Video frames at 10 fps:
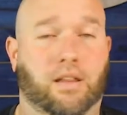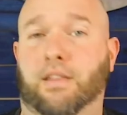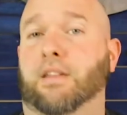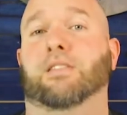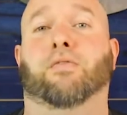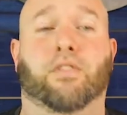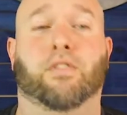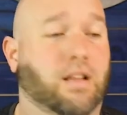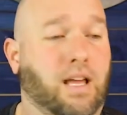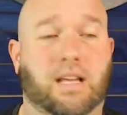This, for
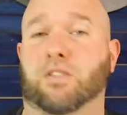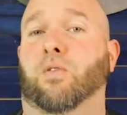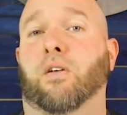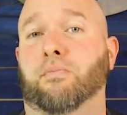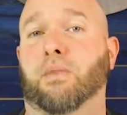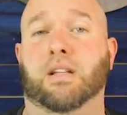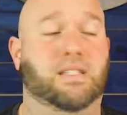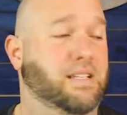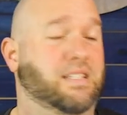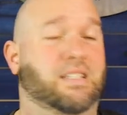the last 12
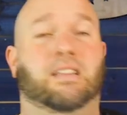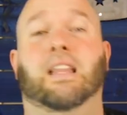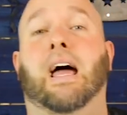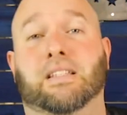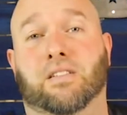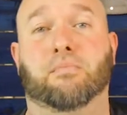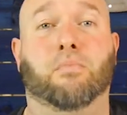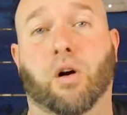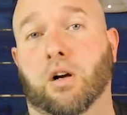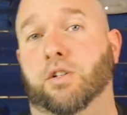months, since last
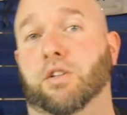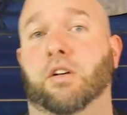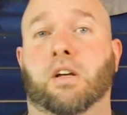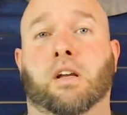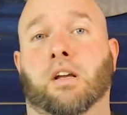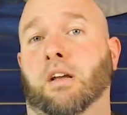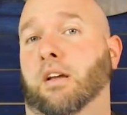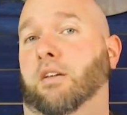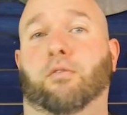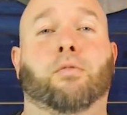March,
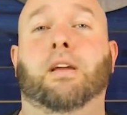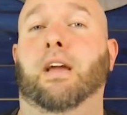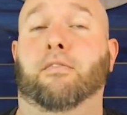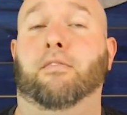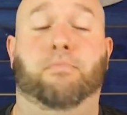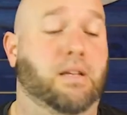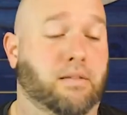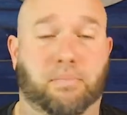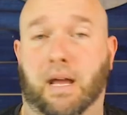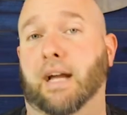we have been
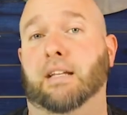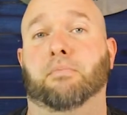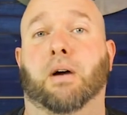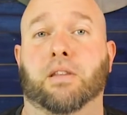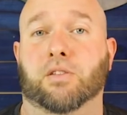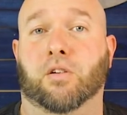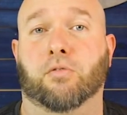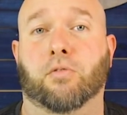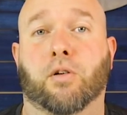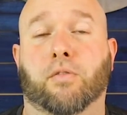impacted by this
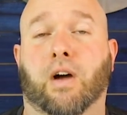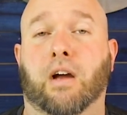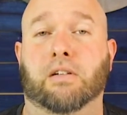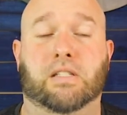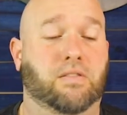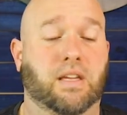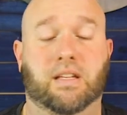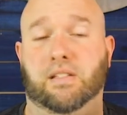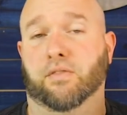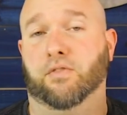coronavirus.
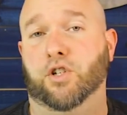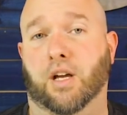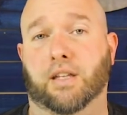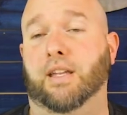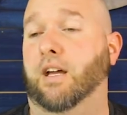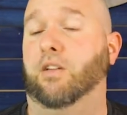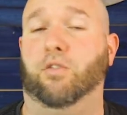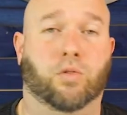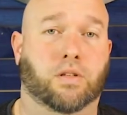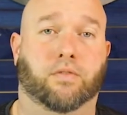Things have shut down,
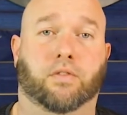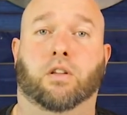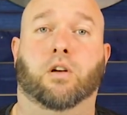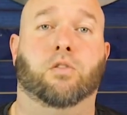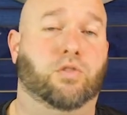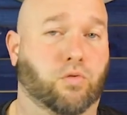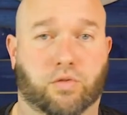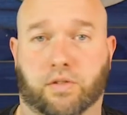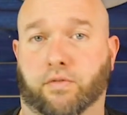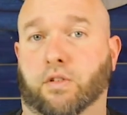doors have closed,
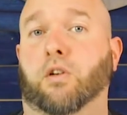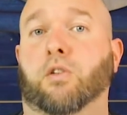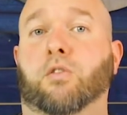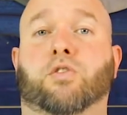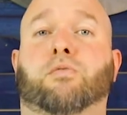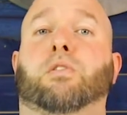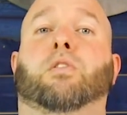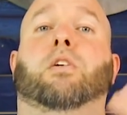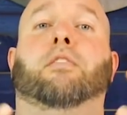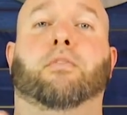schools have closed. You've
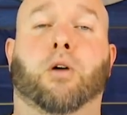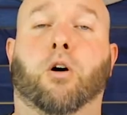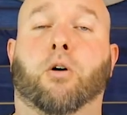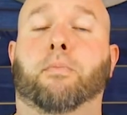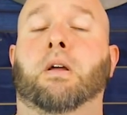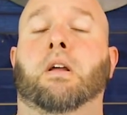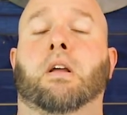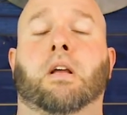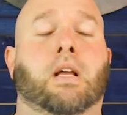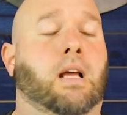been learning from home.
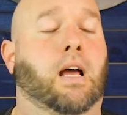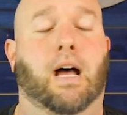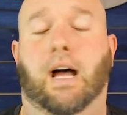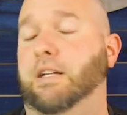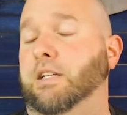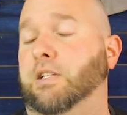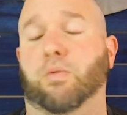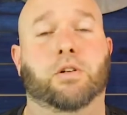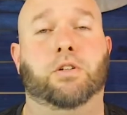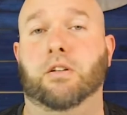I just
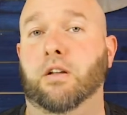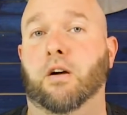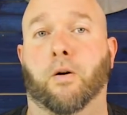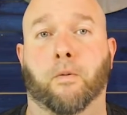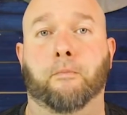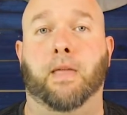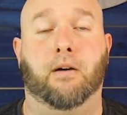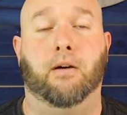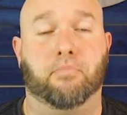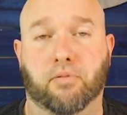want you to know
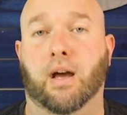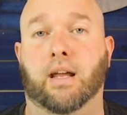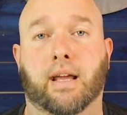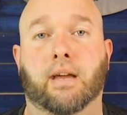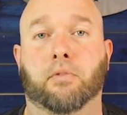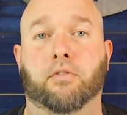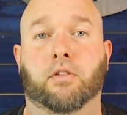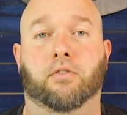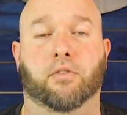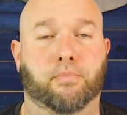how proud I am of
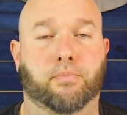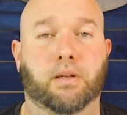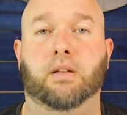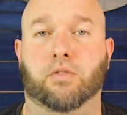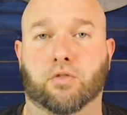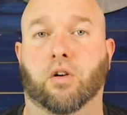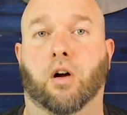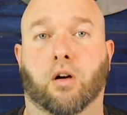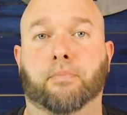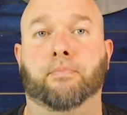you for being
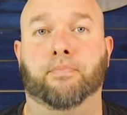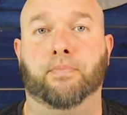strong,